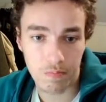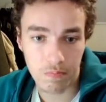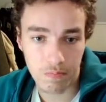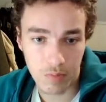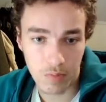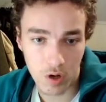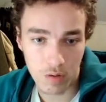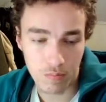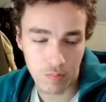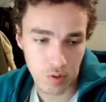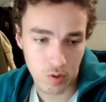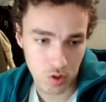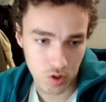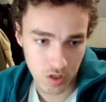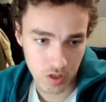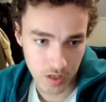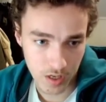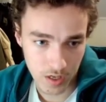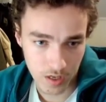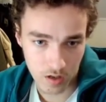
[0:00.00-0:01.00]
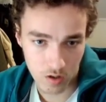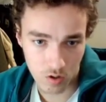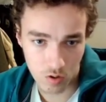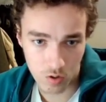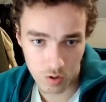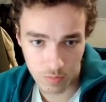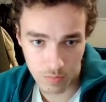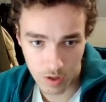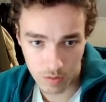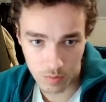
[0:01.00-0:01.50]
pawn push, king
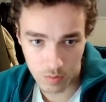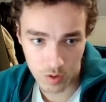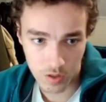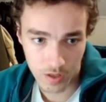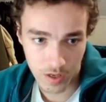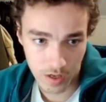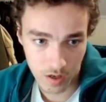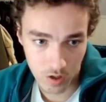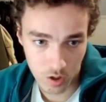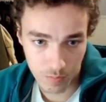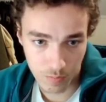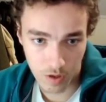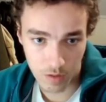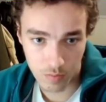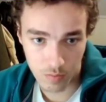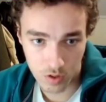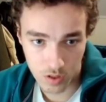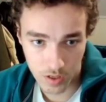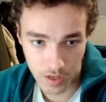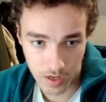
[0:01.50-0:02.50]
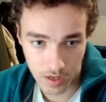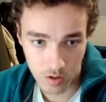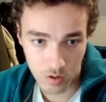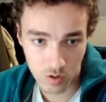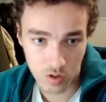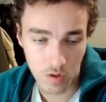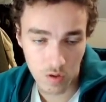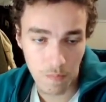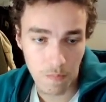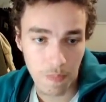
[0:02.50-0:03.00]
goes, pawn push, king goes, pawn push, king
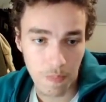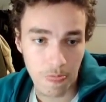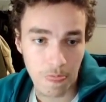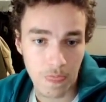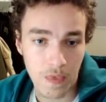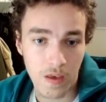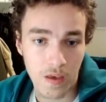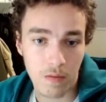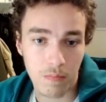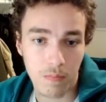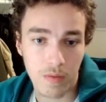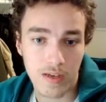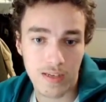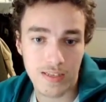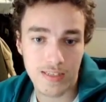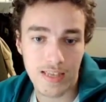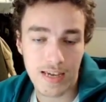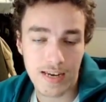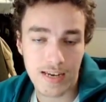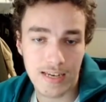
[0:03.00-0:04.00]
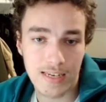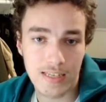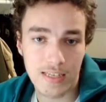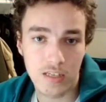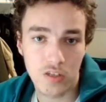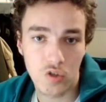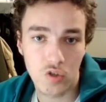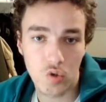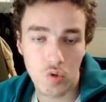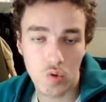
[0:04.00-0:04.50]
goes, because that can
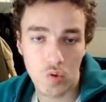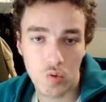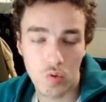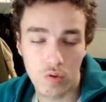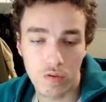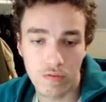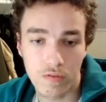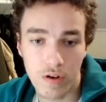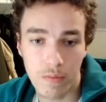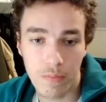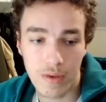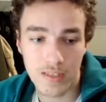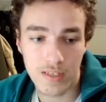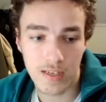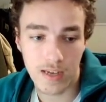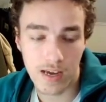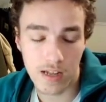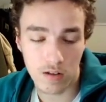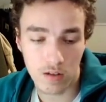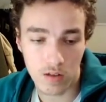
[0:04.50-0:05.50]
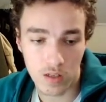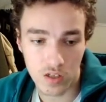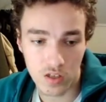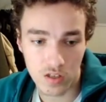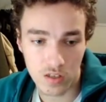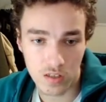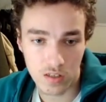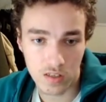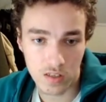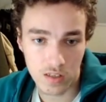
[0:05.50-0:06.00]
lead to very messy
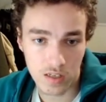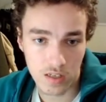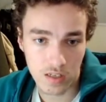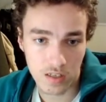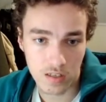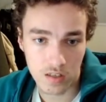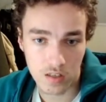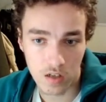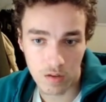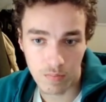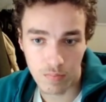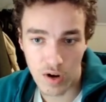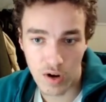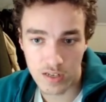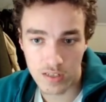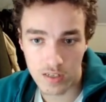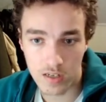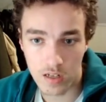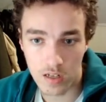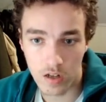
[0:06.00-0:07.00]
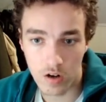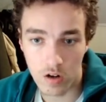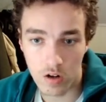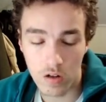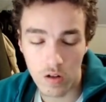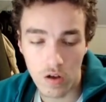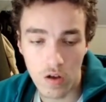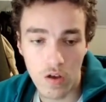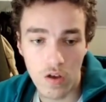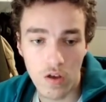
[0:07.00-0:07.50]
calculations and it's not practical at all.